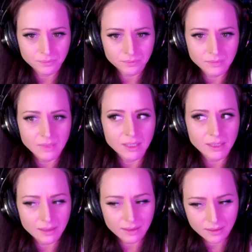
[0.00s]

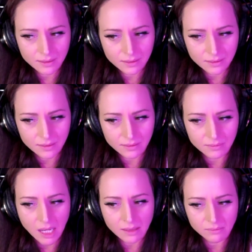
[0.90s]
Yeah.
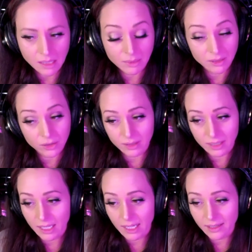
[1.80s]
I mean, could
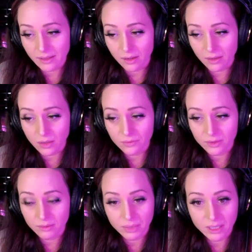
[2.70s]
the eyes all
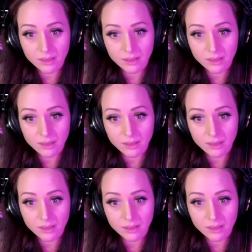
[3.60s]
over them be